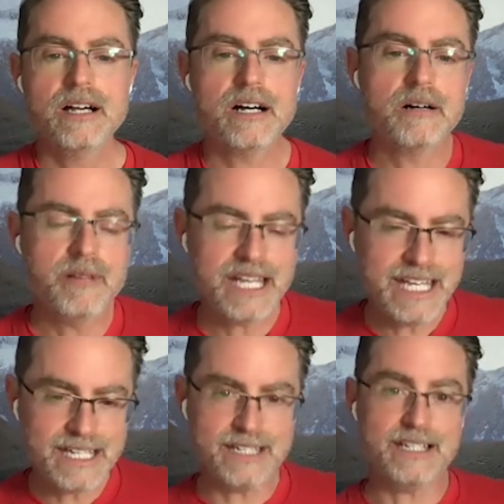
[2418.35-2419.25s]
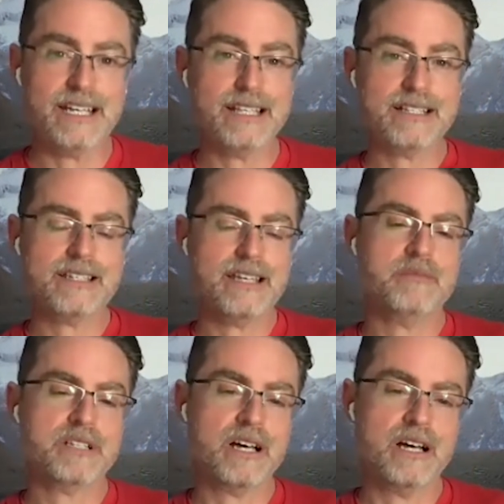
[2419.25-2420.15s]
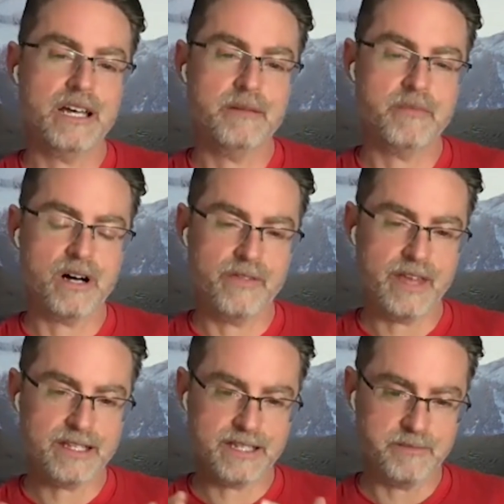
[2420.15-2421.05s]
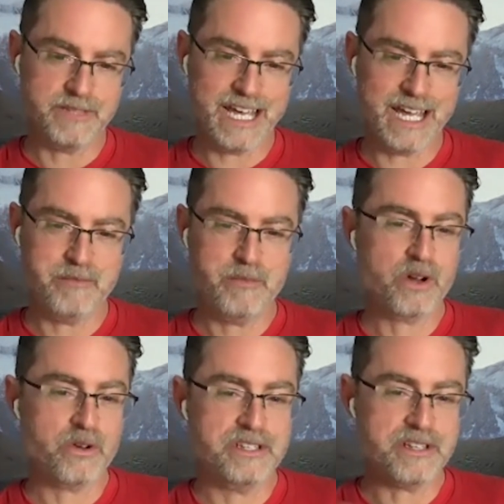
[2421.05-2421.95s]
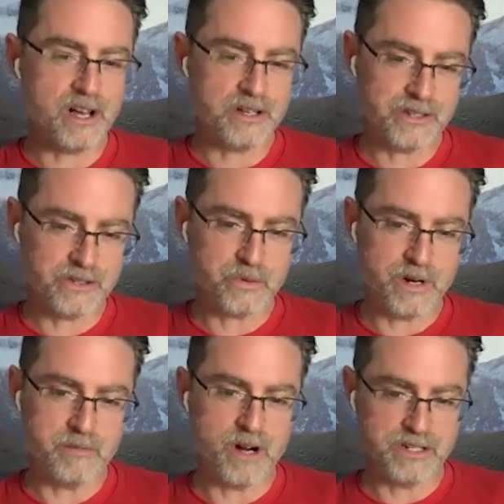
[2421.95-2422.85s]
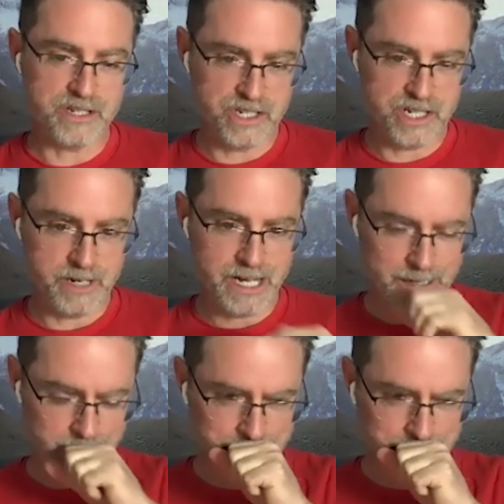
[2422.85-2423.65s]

And at the same time, on that same day, Mercury's also square Mars in Gemini.